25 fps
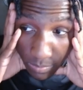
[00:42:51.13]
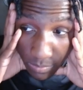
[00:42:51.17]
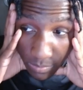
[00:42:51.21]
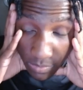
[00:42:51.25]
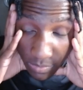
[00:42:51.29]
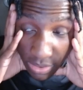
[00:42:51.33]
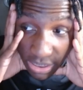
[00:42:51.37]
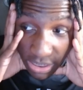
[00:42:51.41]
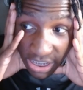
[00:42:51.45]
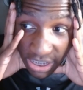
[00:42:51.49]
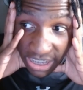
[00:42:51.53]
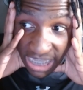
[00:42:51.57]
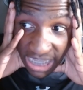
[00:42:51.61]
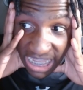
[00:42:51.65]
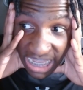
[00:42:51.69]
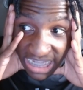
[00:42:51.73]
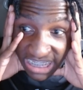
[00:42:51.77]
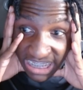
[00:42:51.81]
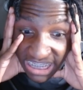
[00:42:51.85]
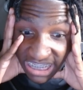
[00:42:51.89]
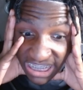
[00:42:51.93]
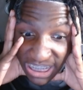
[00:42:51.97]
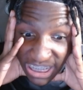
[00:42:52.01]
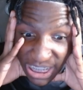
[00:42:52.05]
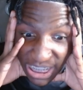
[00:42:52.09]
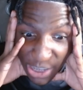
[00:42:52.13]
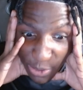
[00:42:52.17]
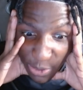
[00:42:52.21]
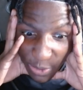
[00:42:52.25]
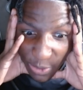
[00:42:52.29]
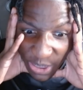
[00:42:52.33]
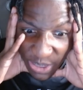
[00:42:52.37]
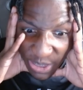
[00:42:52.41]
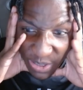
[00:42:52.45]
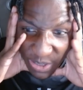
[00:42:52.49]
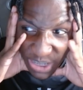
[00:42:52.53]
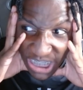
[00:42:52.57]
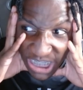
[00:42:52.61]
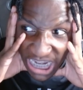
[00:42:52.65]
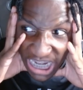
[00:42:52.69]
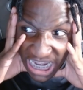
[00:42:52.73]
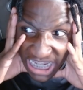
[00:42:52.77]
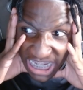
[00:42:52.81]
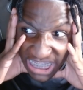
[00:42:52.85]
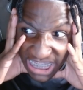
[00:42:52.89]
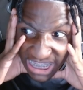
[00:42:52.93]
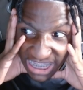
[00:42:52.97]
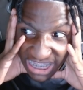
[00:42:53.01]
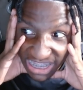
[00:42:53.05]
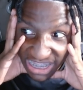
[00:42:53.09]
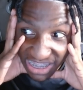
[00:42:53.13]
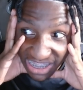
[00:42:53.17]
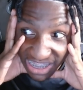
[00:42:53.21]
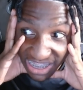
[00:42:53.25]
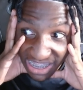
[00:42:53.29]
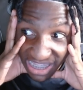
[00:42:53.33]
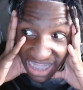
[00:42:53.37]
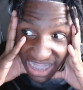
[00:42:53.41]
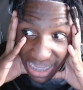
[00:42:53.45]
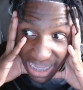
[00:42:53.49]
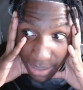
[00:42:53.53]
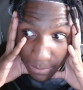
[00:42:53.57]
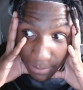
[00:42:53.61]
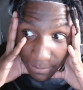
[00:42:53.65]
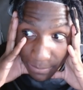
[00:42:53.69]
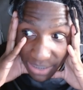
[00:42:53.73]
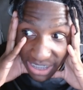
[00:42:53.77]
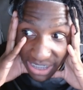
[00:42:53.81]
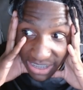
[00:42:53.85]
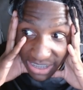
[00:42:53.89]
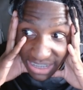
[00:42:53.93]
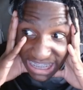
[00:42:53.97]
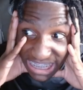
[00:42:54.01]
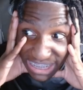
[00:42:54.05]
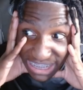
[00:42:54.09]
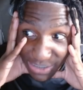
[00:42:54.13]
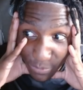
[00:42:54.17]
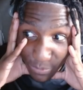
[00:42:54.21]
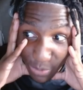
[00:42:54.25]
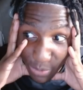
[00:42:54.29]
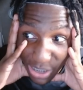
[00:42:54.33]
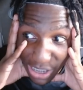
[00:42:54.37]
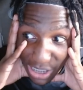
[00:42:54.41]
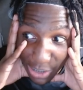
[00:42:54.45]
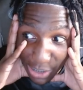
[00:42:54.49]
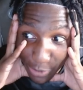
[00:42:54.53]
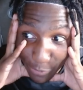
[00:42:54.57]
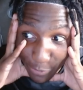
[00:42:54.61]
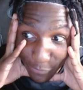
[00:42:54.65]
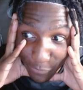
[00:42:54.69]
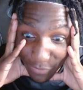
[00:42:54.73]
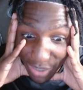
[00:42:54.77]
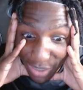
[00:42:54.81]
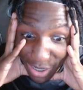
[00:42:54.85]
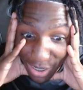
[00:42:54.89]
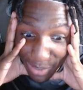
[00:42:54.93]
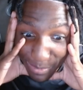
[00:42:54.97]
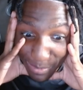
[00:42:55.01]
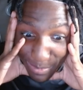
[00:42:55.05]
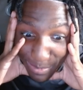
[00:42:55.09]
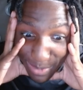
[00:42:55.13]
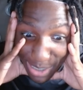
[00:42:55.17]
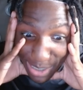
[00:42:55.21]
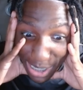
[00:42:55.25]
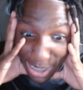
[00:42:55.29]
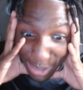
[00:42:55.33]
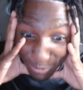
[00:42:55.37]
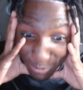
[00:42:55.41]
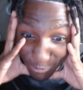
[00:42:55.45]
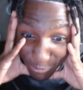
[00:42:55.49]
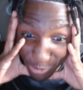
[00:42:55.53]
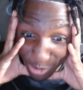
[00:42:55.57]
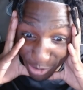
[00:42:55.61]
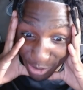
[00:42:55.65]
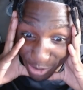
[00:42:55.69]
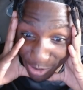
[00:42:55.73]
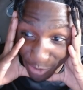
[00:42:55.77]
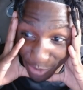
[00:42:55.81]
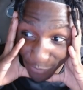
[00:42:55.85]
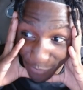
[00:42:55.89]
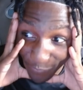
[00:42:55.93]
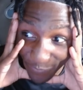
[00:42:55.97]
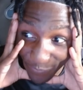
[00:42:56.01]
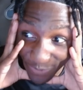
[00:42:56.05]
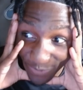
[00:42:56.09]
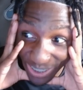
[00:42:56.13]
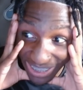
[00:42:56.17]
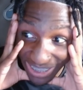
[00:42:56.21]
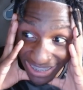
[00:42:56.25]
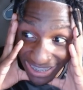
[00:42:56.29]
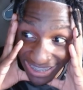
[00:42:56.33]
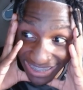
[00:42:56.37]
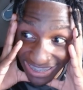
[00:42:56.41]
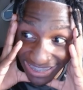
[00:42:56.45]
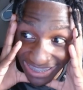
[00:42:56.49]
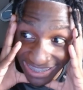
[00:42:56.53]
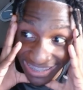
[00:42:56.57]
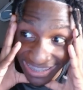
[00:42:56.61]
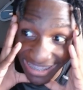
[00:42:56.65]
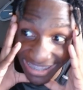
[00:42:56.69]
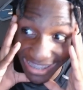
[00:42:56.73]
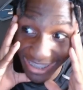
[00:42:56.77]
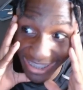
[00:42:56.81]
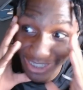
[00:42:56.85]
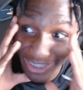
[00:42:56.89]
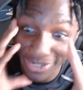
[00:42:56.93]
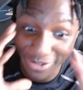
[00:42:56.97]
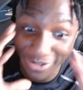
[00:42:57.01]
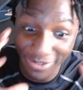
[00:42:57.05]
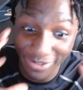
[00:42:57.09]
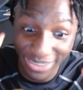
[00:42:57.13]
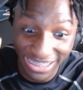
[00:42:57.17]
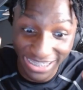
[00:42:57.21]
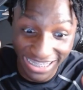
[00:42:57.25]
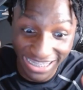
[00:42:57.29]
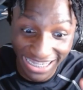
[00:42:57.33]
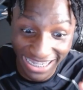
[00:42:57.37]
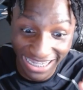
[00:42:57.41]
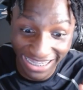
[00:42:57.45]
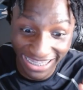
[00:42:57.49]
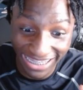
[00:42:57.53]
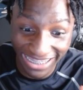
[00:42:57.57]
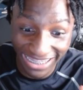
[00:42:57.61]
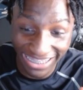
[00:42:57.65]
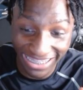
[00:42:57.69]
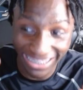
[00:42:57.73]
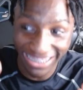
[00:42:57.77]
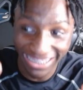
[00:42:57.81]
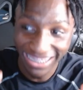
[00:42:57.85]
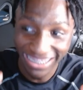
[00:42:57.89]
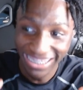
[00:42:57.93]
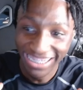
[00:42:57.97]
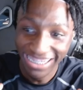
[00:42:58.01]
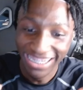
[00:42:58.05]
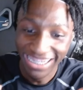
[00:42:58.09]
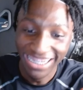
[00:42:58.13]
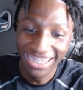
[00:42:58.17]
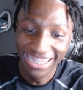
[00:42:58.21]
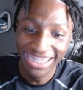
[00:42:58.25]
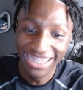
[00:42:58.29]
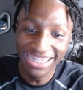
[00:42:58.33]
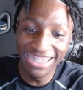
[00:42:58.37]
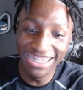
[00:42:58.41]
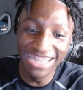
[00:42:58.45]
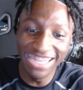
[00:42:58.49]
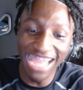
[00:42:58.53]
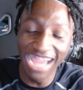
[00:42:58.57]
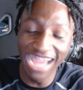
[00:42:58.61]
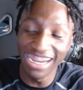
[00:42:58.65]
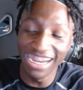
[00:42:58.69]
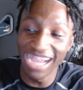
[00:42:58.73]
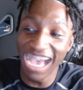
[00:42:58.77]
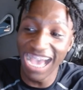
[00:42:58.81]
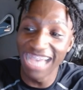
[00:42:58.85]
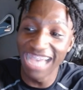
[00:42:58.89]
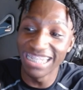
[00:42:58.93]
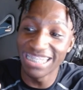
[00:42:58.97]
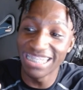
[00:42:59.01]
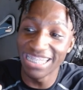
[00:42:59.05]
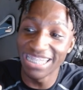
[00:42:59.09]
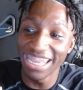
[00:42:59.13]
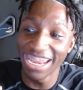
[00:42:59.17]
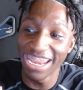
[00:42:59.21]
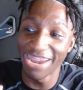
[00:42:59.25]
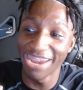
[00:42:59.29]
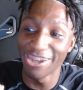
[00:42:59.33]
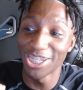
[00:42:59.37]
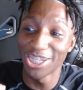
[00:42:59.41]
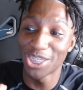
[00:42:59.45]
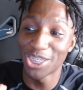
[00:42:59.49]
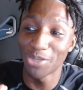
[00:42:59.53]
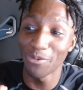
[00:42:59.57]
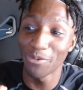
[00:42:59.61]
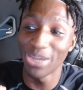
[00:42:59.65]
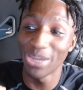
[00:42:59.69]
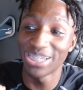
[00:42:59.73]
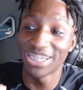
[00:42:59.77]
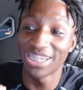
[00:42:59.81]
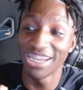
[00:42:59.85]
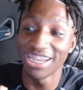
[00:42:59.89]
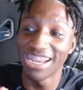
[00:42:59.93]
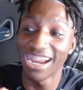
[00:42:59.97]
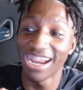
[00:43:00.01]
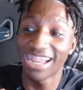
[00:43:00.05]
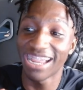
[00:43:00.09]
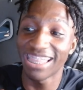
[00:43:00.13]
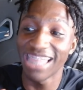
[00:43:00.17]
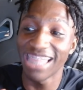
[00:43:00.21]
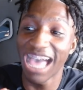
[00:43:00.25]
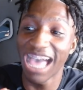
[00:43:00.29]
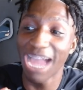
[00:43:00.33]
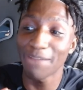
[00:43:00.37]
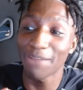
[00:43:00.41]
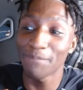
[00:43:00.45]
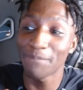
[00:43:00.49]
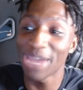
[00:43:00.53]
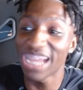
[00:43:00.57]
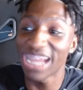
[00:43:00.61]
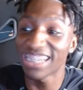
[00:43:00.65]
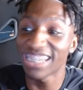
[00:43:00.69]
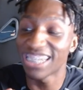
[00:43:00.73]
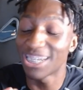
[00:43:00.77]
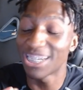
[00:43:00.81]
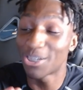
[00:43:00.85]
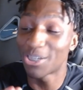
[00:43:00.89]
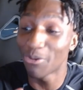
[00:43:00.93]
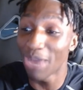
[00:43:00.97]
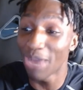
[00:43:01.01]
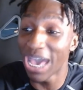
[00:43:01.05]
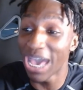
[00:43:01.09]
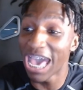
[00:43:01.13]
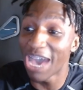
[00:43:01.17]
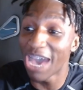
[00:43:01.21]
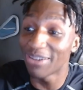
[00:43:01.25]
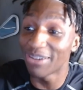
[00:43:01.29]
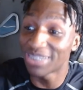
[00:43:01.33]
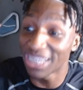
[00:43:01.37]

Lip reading: Nigga, I see her changing the clock back to 12. I'm like, what the fuck is she doing, nigga? Nigga, I see her switching the clock back to 12.